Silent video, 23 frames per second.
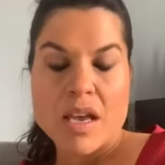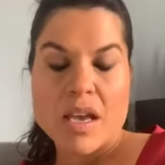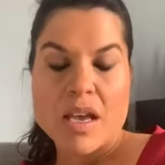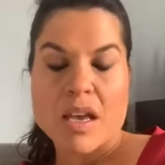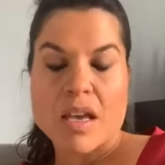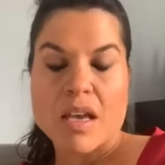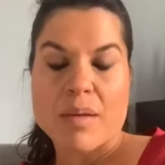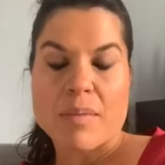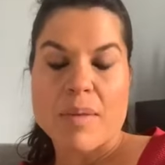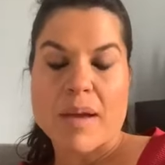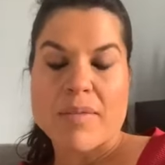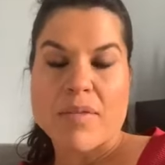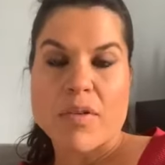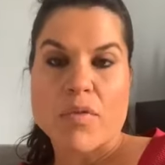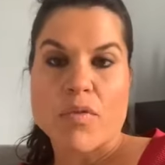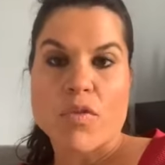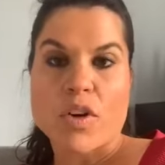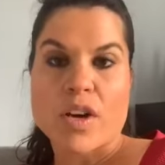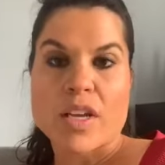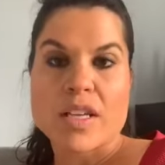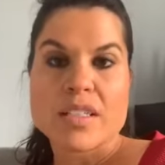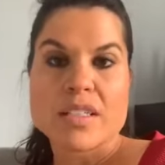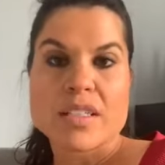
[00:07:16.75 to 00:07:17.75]
Um, I have a
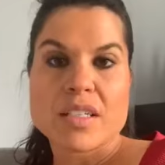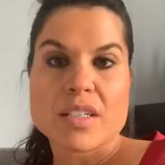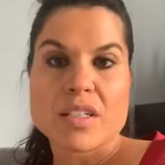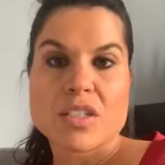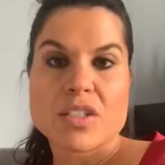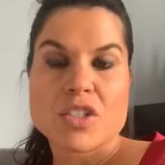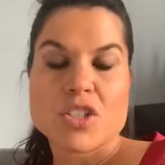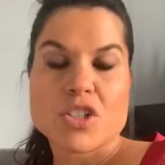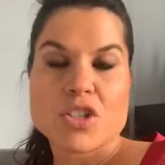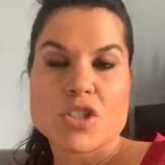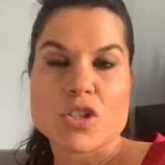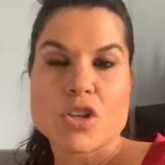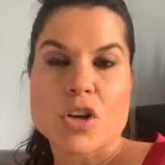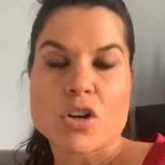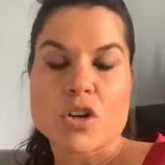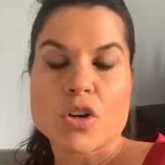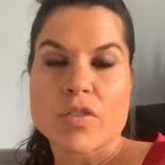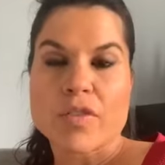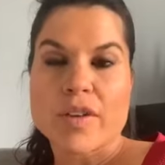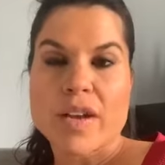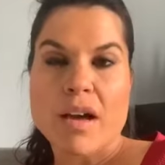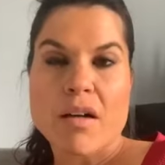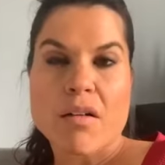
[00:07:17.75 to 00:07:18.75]
friend and she's a
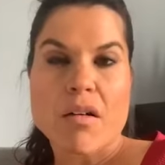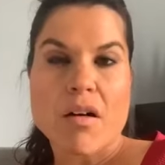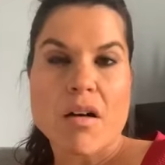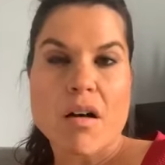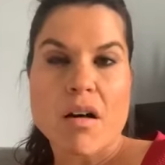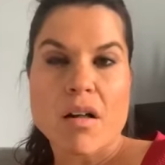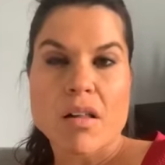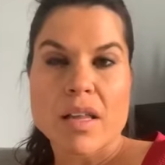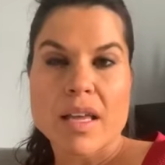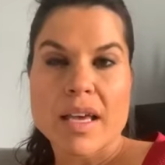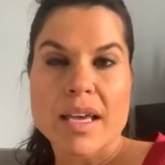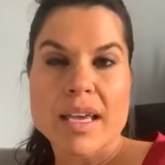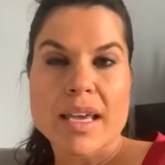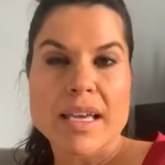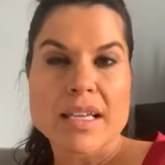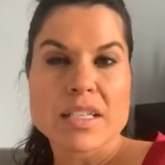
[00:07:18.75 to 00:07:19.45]
daughter of an alcoholic